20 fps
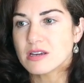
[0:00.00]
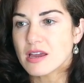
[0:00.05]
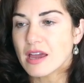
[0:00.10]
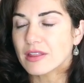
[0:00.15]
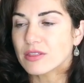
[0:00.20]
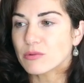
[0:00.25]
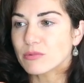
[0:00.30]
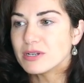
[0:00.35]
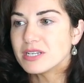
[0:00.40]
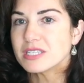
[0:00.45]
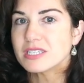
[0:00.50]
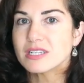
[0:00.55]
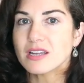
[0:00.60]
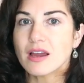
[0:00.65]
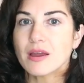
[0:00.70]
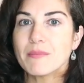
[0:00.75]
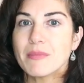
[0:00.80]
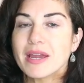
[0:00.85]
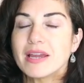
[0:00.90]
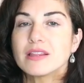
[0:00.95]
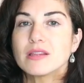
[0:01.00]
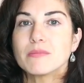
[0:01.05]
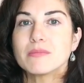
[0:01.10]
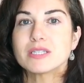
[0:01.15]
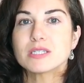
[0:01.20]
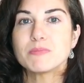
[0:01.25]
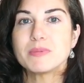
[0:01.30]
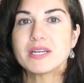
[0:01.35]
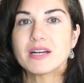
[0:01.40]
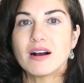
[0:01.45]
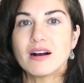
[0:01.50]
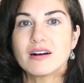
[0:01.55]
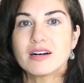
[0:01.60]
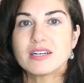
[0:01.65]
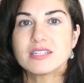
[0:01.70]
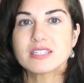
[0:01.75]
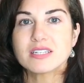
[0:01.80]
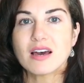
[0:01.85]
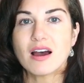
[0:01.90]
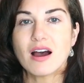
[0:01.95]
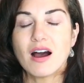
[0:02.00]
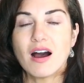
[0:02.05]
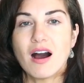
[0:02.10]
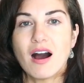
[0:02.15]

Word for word: and the reason I made them is because